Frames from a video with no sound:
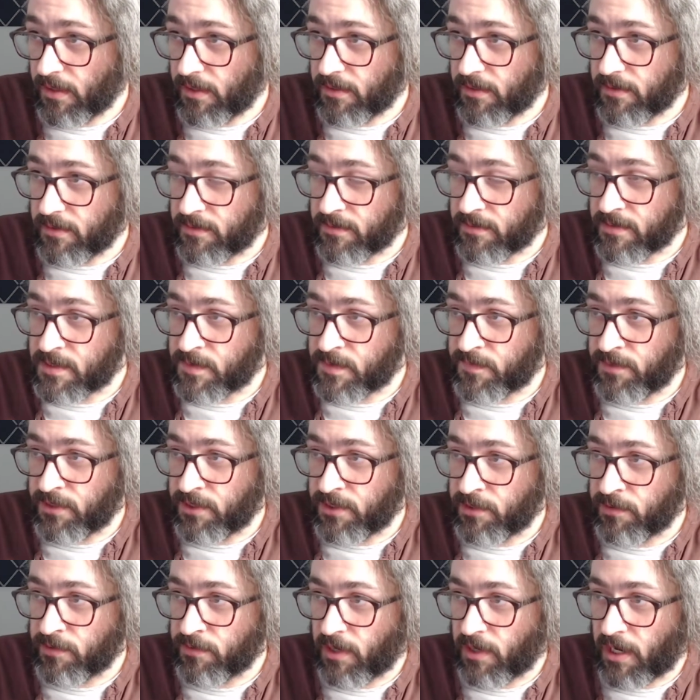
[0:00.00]
In this
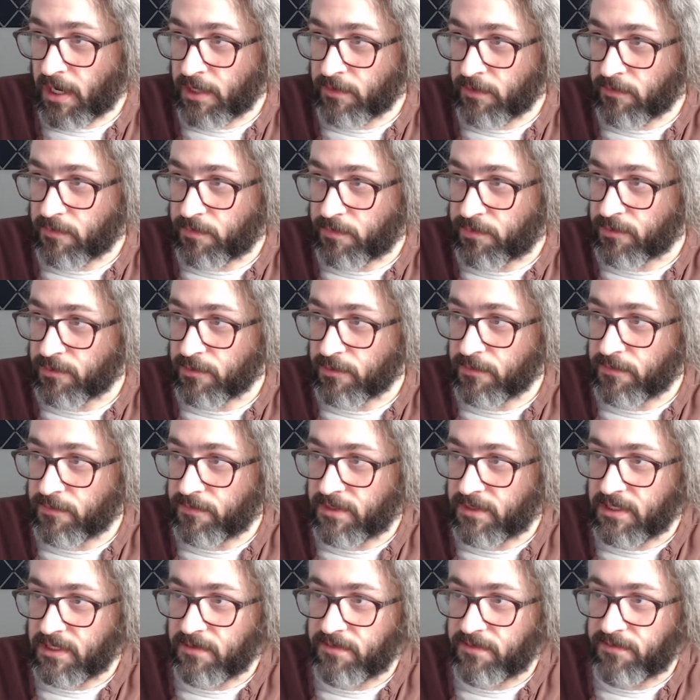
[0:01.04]
video, I will prove
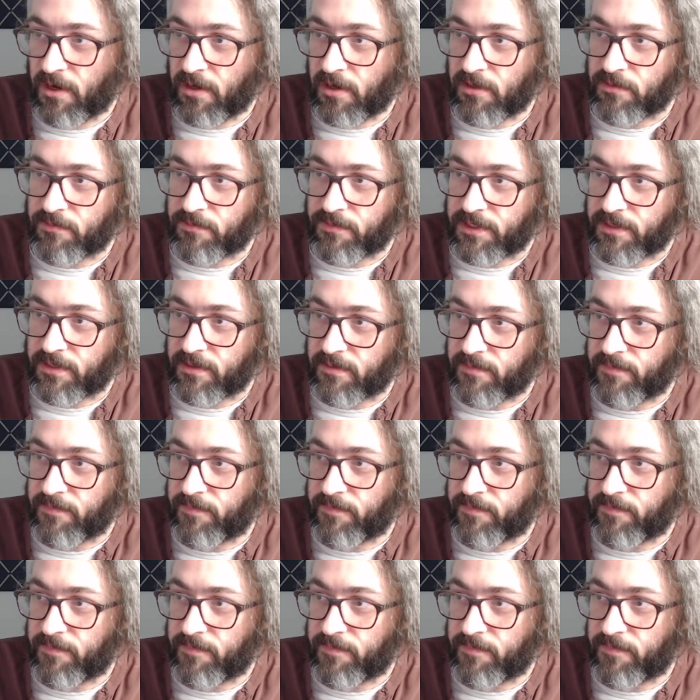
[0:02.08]
the following.